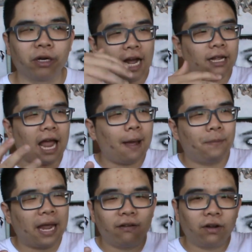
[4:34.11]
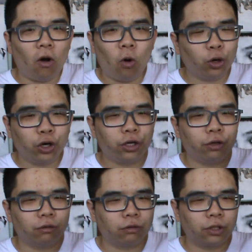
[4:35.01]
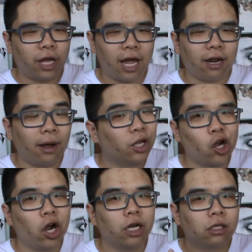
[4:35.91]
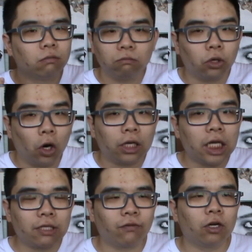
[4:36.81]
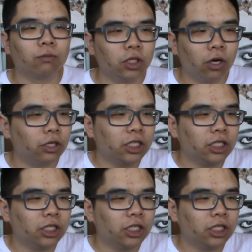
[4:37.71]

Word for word: It's not that big of an order to, to get a good Hercules film, you know?